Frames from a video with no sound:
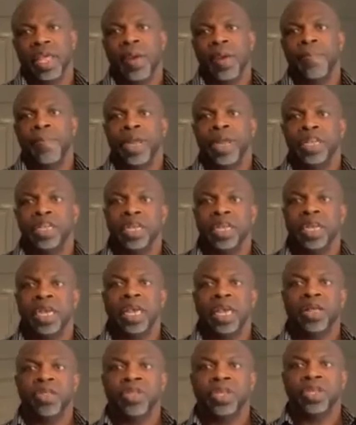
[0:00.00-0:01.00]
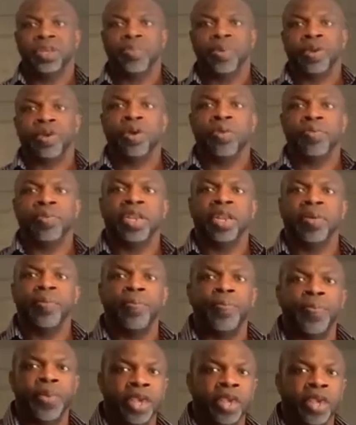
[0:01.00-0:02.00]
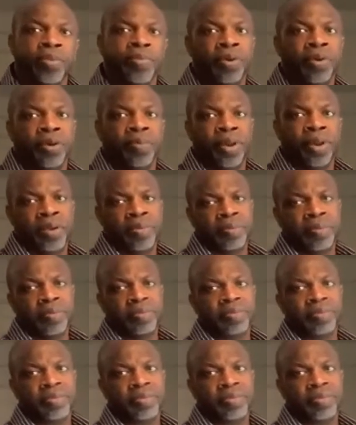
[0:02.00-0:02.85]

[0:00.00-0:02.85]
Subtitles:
And mental health is becoming a big problem.